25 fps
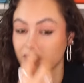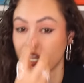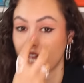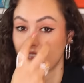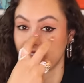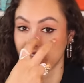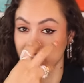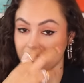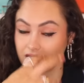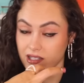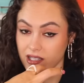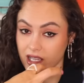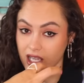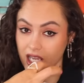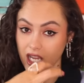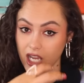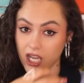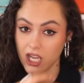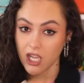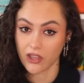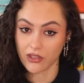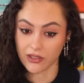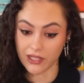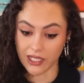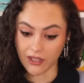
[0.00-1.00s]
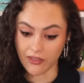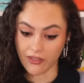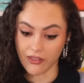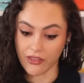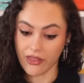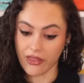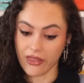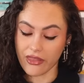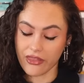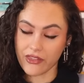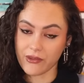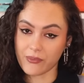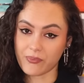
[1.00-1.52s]
like that. Like,
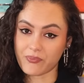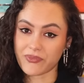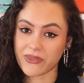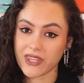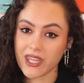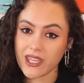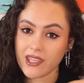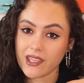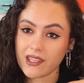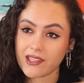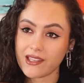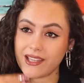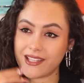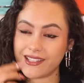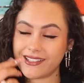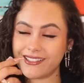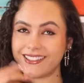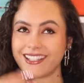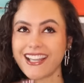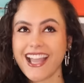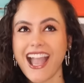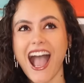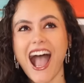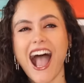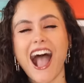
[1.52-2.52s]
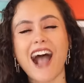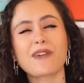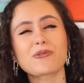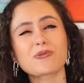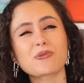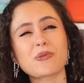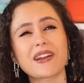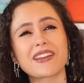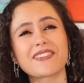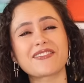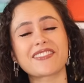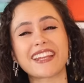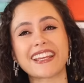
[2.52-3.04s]
how
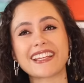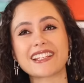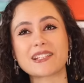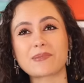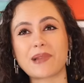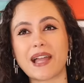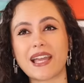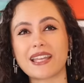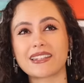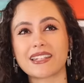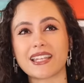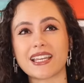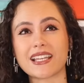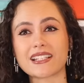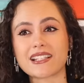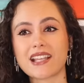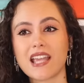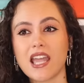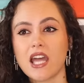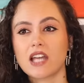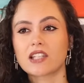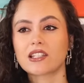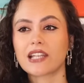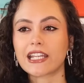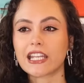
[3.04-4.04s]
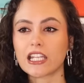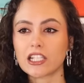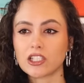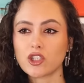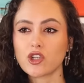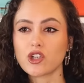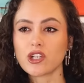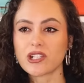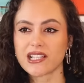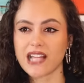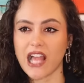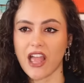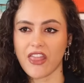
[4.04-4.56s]
do I even explain this? Like, it
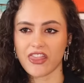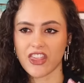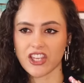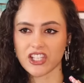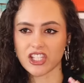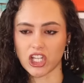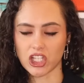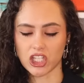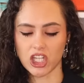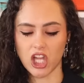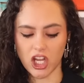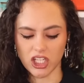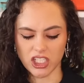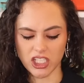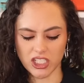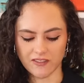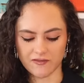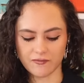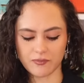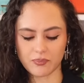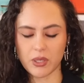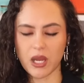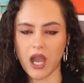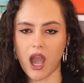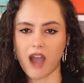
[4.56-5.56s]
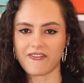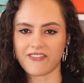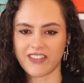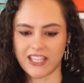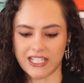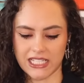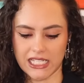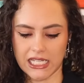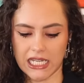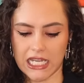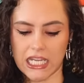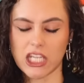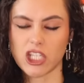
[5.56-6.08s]
looks like there's a lot of puff
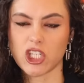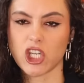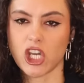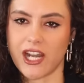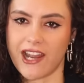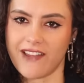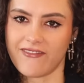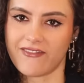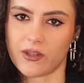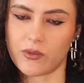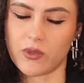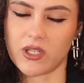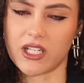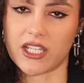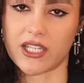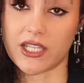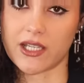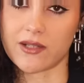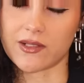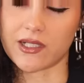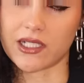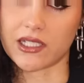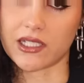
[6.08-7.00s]
into each and every one of those